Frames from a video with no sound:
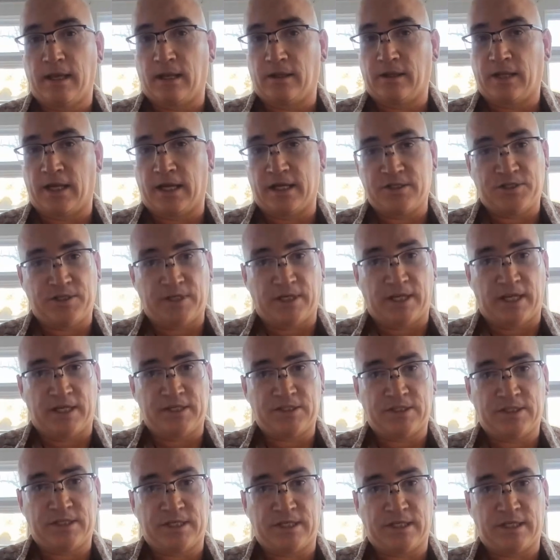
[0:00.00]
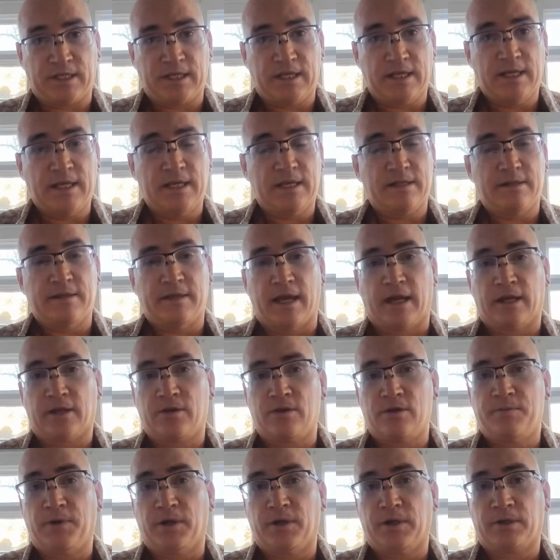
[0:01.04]
L I G H T.
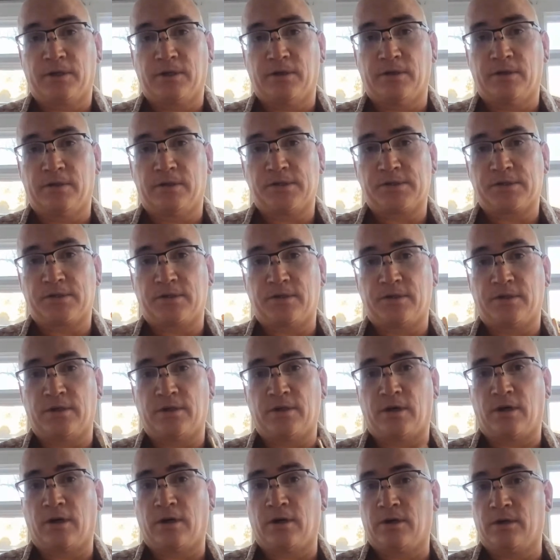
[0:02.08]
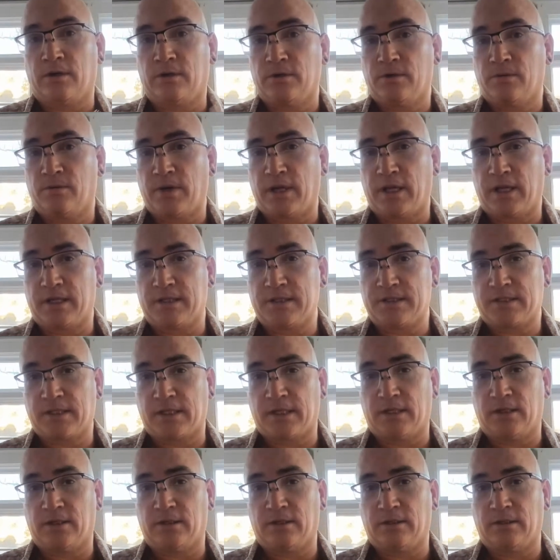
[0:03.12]
That coupon code is good all the way
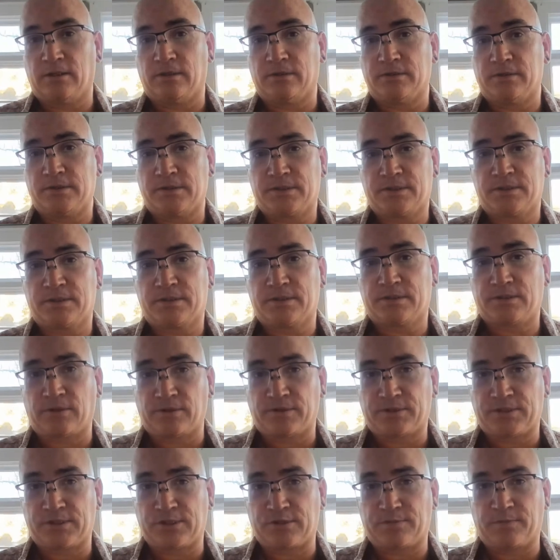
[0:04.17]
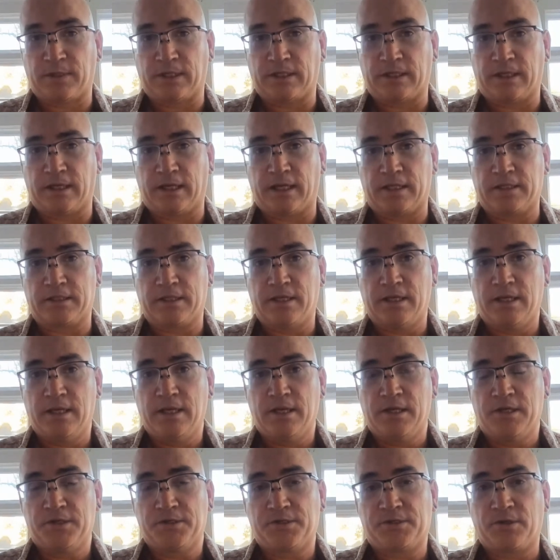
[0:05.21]
until solstice midnight.
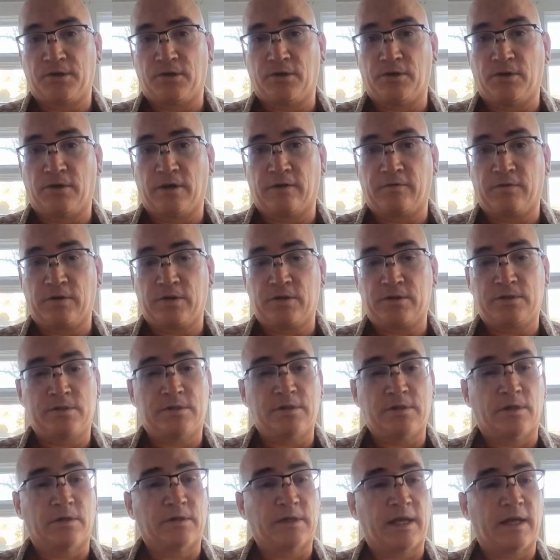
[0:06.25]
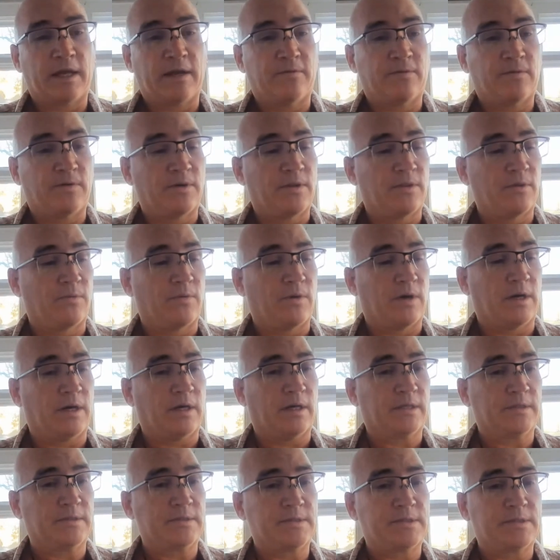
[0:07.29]
So if you don't have one of the
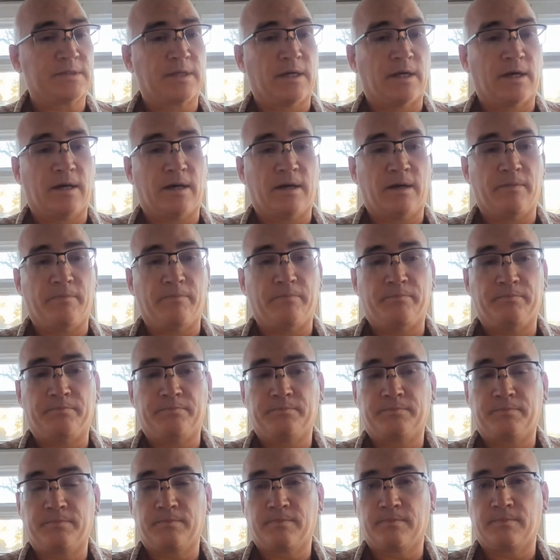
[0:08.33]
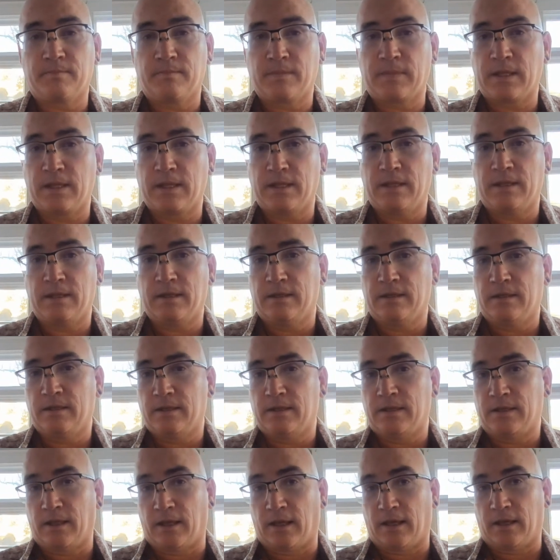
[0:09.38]
wands, um,
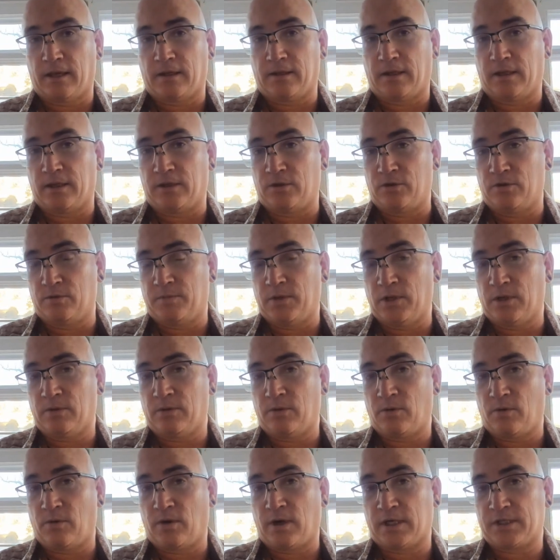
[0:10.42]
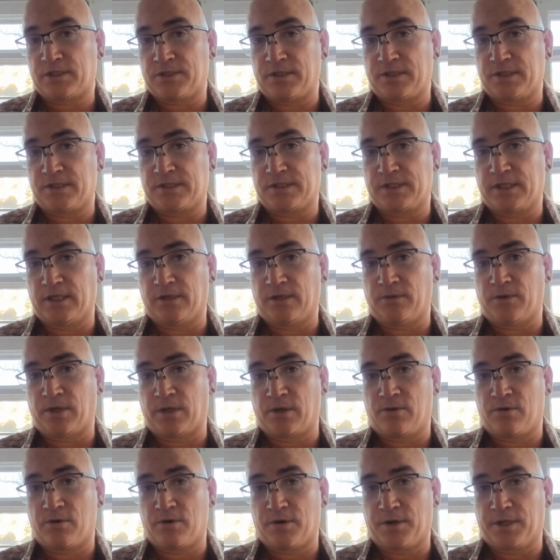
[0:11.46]
yeah, and you'd be able to watch this in a
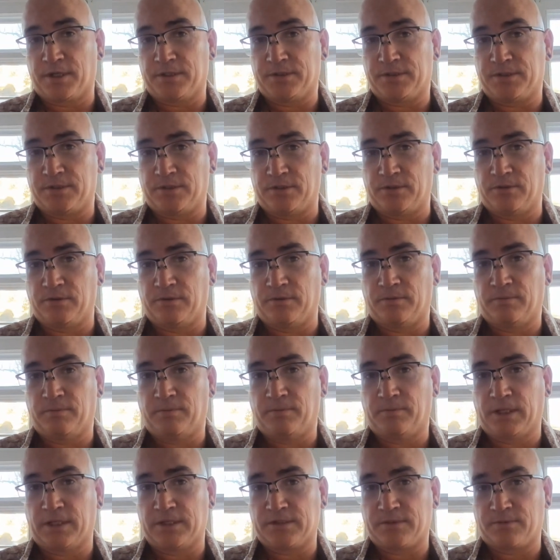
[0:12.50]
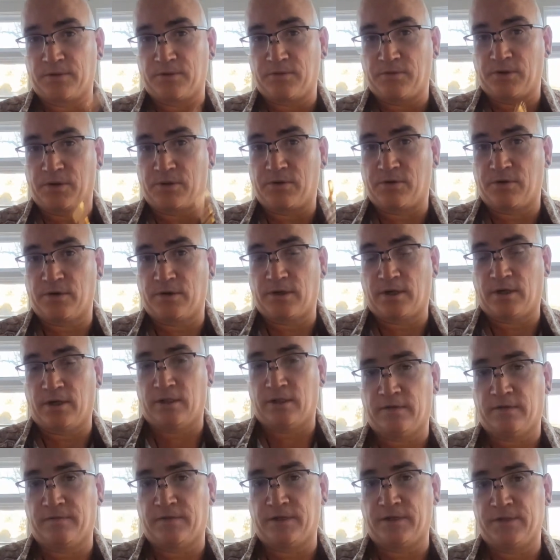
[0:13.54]
recording too, because we record
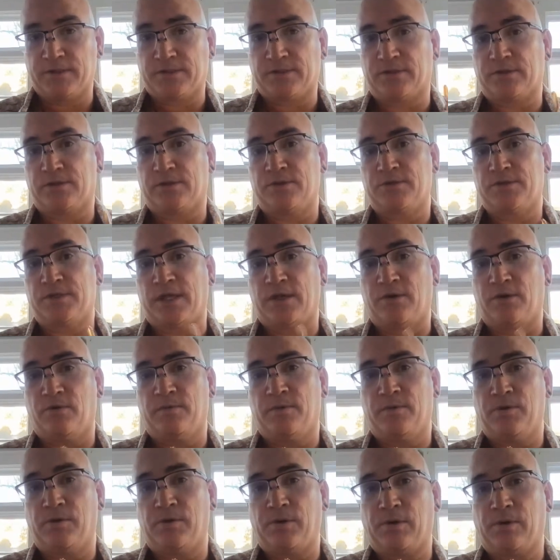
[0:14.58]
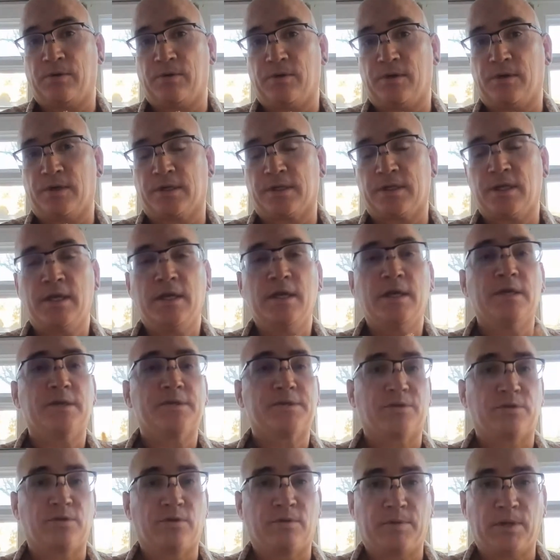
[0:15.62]
of these. So Tuesday will be recorded.
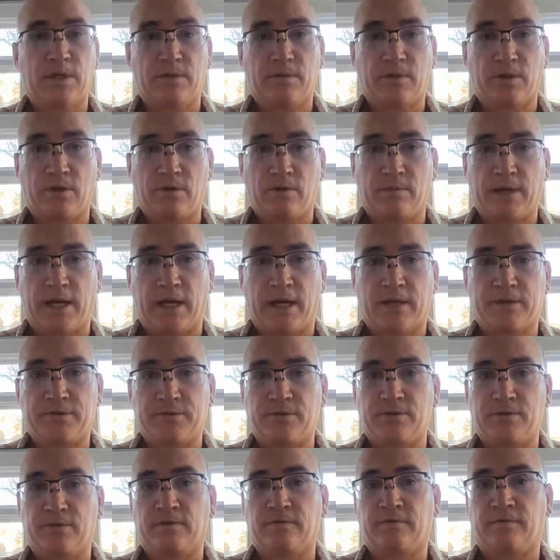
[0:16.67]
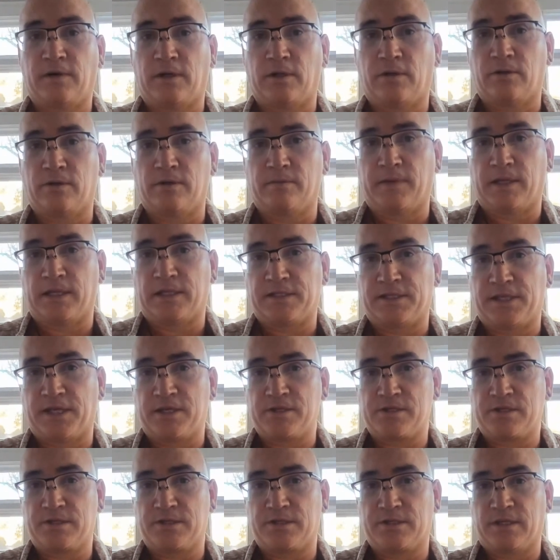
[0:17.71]
So you'll be able to go back through and follow the
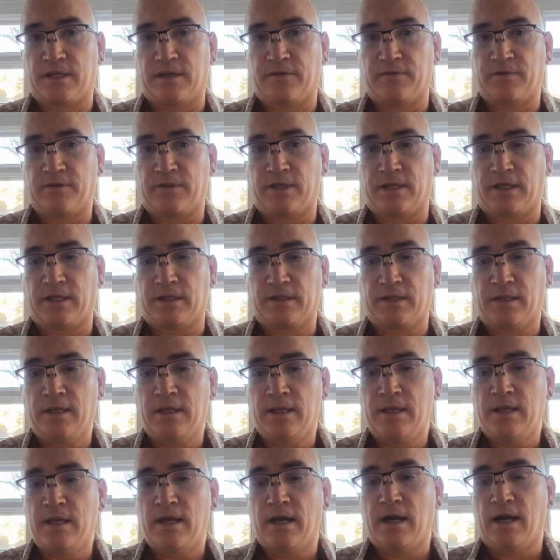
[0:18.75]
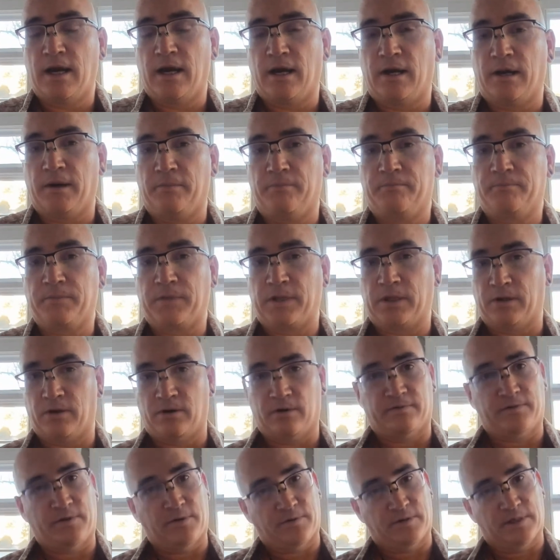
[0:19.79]
meditations and everything. Um, you
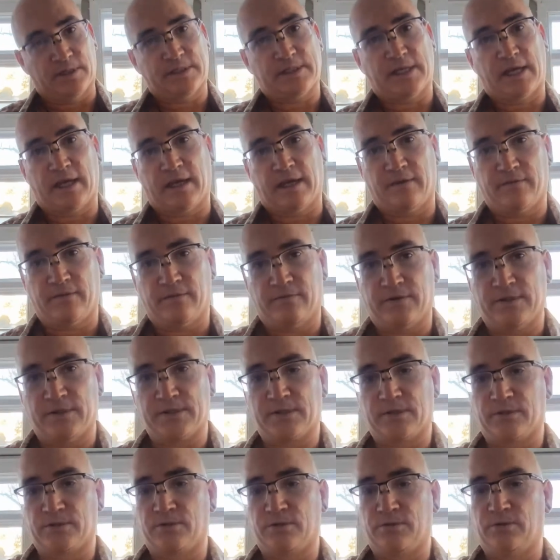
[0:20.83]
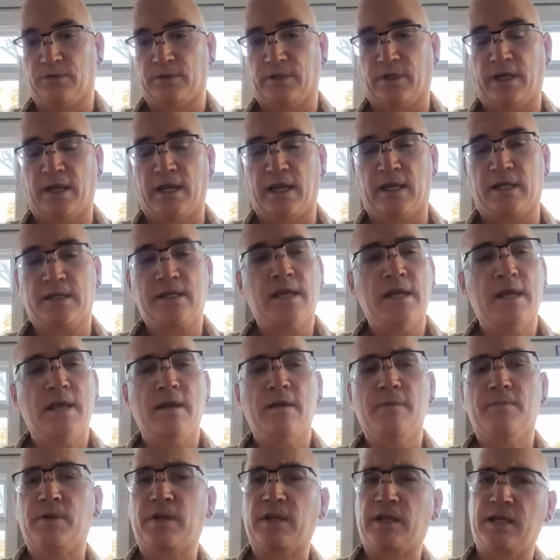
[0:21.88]
know, if you want to have the physical tool in your hand.
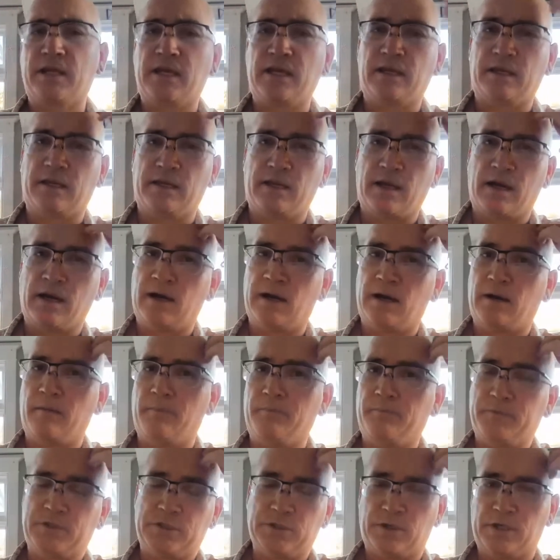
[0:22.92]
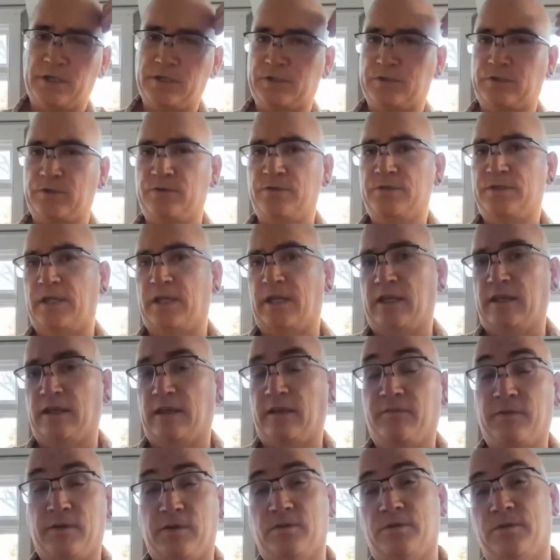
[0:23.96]
But again, um, join us Tuesday
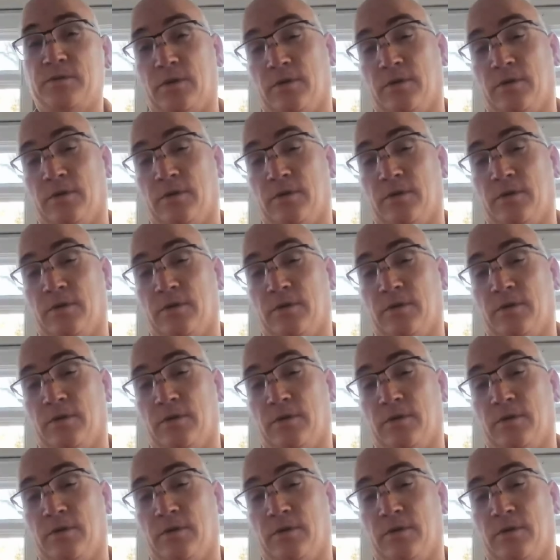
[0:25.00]
if you